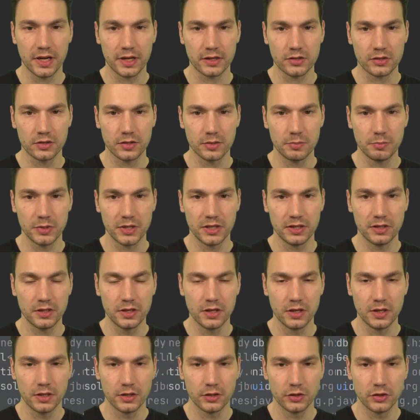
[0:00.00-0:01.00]
actually be
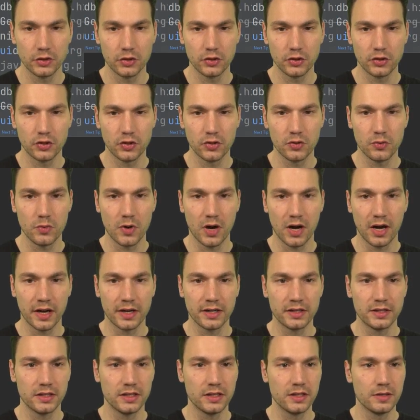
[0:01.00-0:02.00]

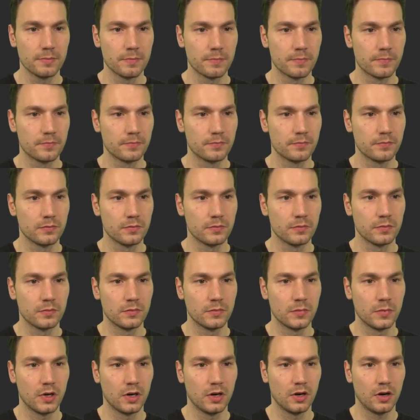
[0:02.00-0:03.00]
UUID.
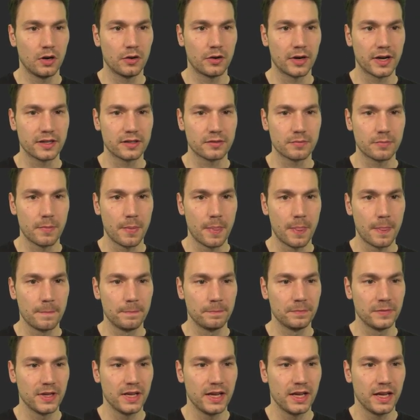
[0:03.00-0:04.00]
All right,
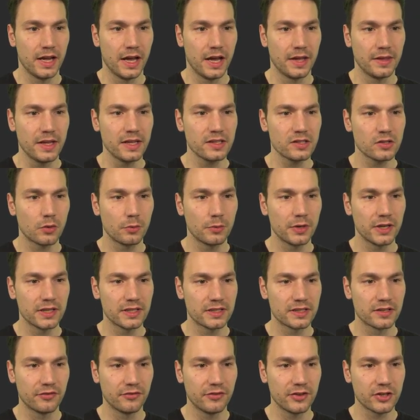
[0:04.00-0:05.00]
and that's already
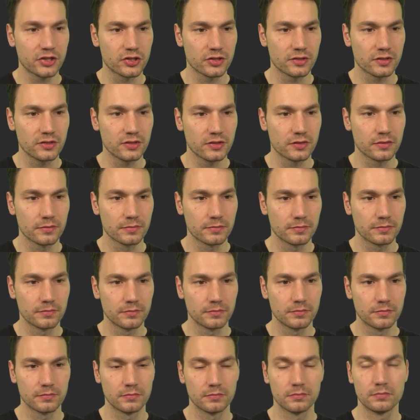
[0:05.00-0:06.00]
sufficient.
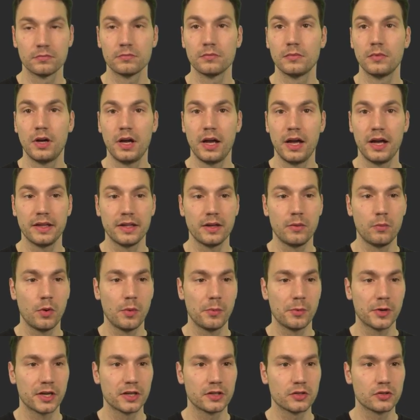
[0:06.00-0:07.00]
And then
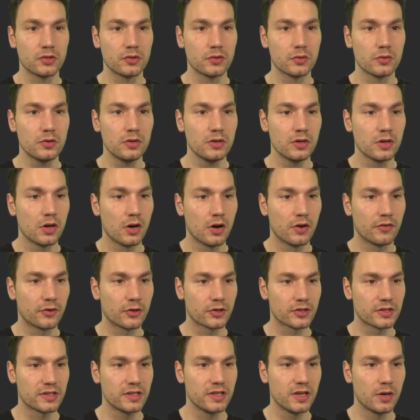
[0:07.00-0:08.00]
what we can do, of
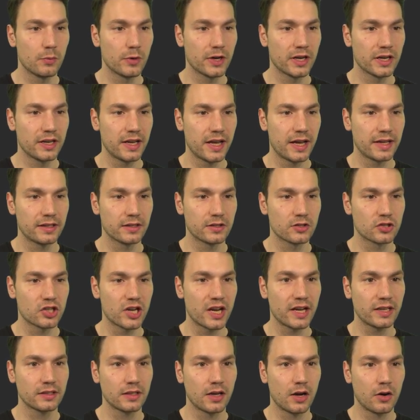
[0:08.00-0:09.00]
course, here we can add
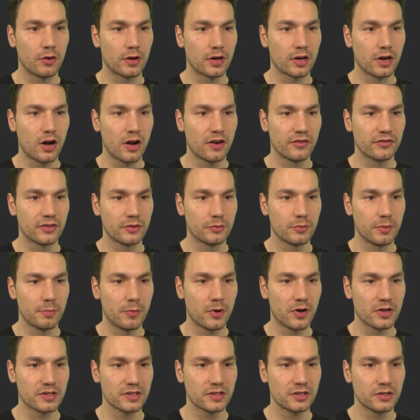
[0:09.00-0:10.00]
inject our coffee
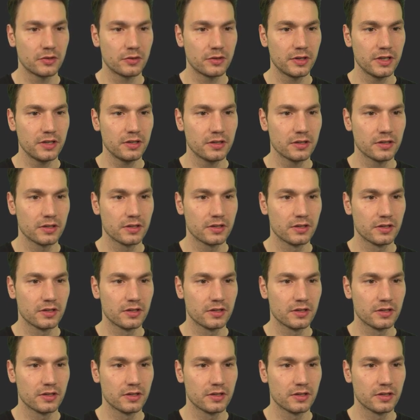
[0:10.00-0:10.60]
repository.